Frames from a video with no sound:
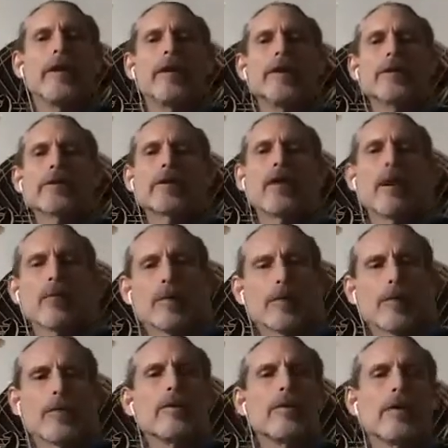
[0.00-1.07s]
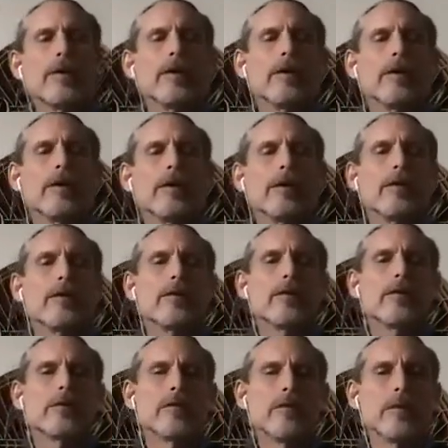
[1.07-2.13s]
is an opportunity
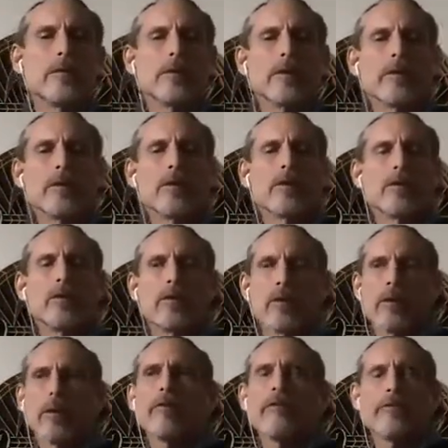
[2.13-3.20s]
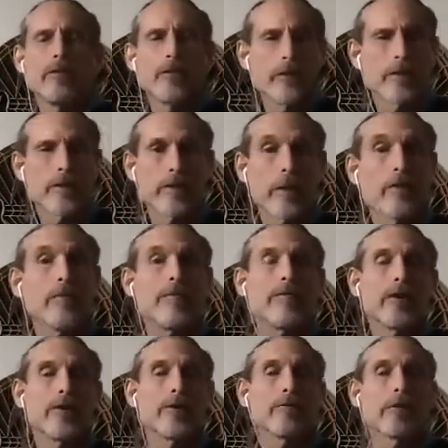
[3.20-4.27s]
to deepen your love to yourself
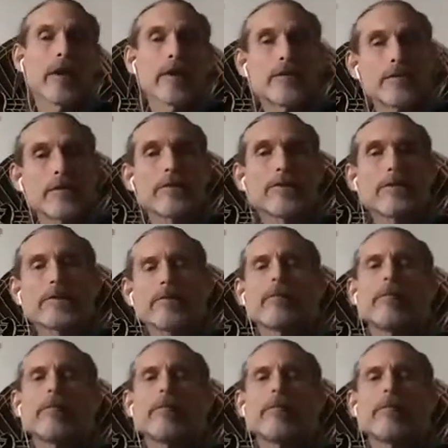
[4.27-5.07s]
and your relations.